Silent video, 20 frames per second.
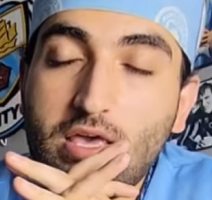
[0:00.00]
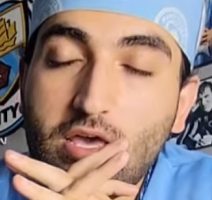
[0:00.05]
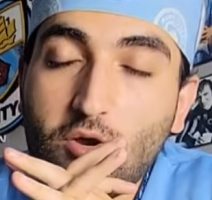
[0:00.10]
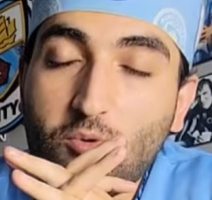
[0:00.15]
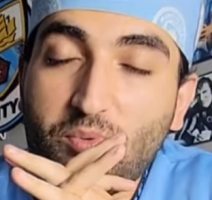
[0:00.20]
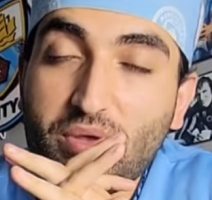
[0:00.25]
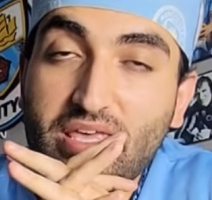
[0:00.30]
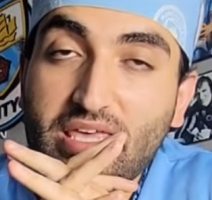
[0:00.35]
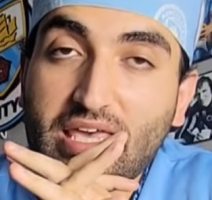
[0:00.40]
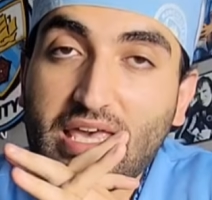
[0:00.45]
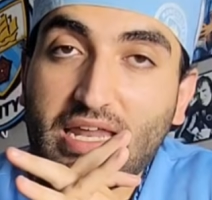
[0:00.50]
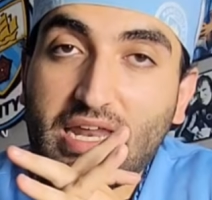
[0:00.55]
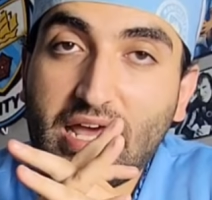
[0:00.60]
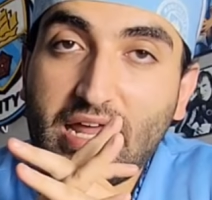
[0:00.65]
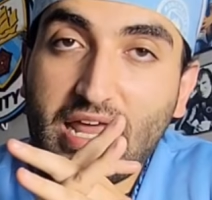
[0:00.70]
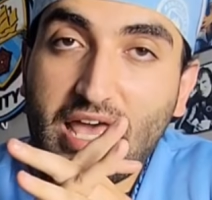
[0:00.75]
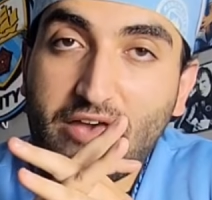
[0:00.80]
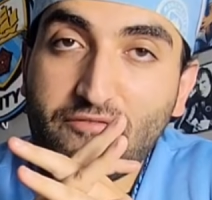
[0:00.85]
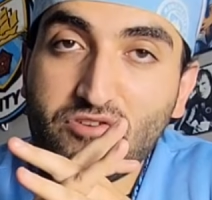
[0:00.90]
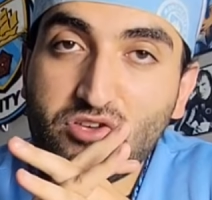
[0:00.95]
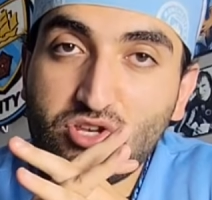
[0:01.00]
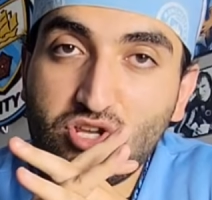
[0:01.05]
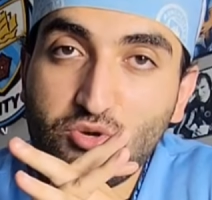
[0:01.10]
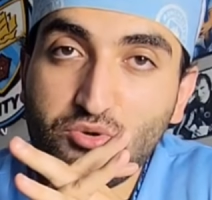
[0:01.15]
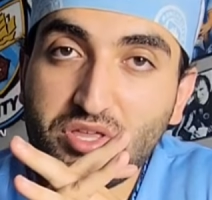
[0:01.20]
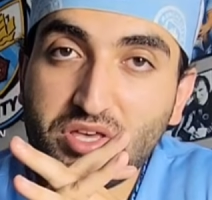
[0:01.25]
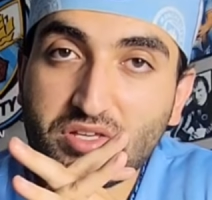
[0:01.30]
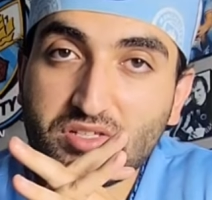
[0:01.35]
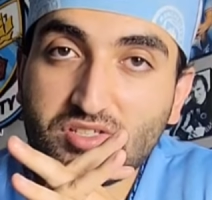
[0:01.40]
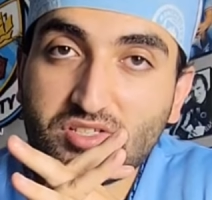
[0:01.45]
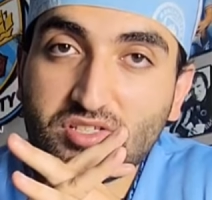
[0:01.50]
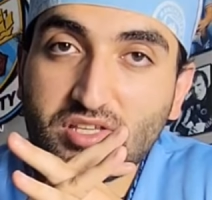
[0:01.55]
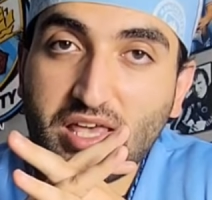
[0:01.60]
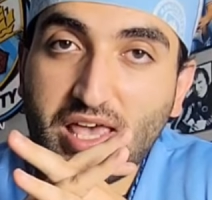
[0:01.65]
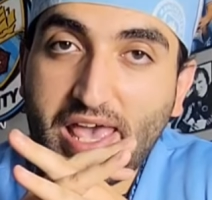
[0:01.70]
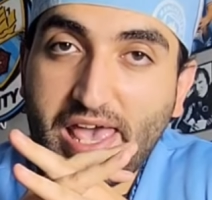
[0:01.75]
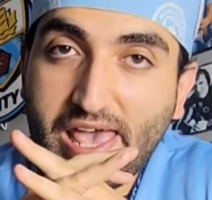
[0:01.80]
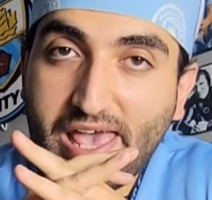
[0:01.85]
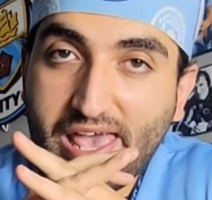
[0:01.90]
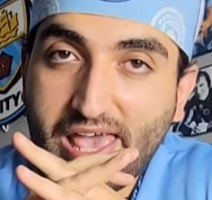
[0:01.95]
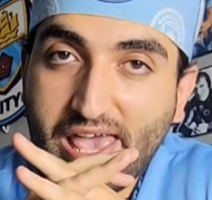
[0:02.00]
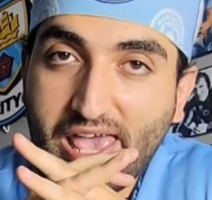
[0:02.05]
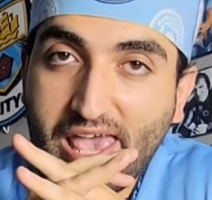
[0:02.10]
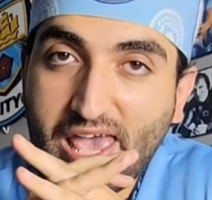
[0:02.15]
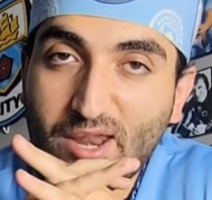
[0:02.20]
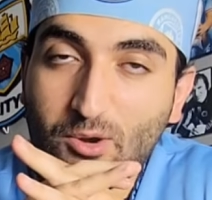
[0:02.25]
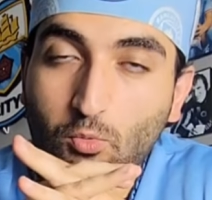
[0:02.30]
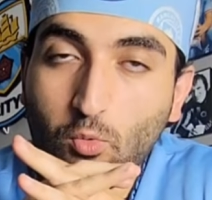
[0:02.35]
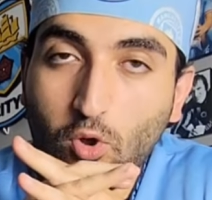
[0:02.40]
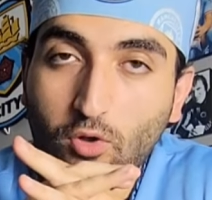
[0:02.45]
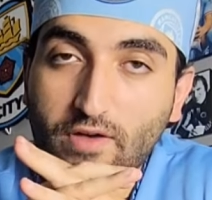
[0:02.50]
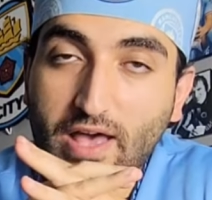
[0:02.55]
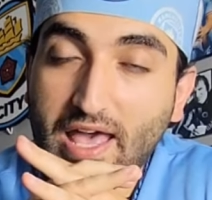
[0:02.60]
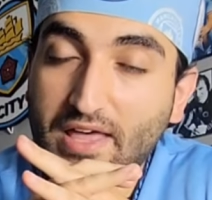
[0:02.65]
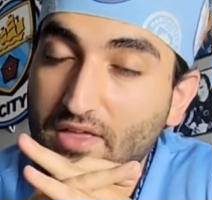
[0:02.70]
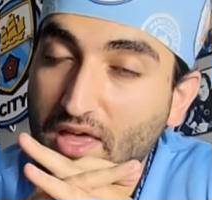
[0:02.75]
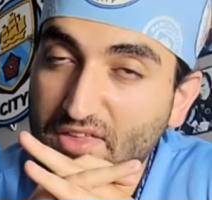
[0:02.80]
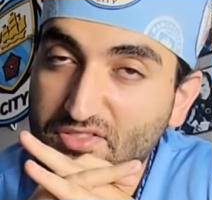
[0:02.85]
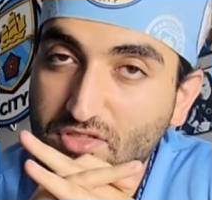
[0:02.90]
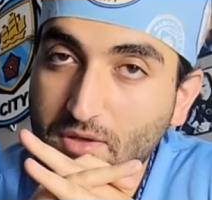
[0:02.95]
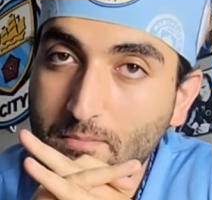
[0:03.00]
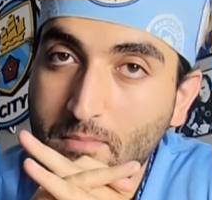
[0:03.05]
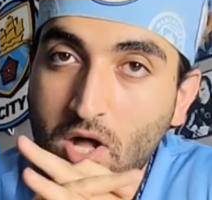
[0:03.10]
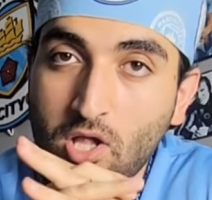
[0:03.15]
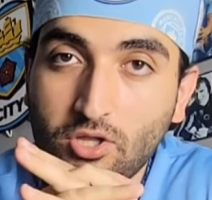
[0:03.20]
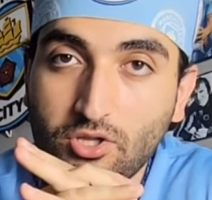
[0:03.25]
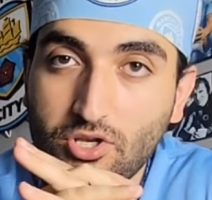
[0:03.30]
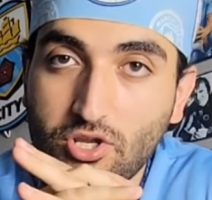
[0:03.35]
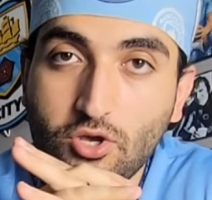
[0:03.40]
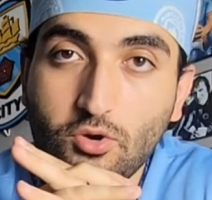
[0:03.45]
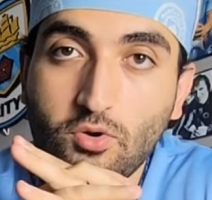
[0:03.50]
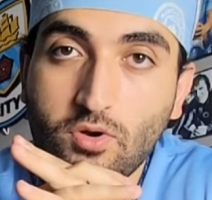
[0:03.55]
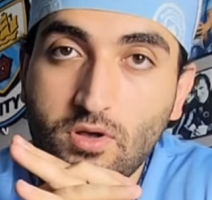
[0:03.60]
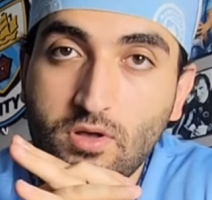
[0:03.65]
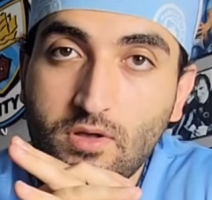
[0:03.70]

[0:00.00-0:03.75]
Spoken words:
have you do this at the Molyneux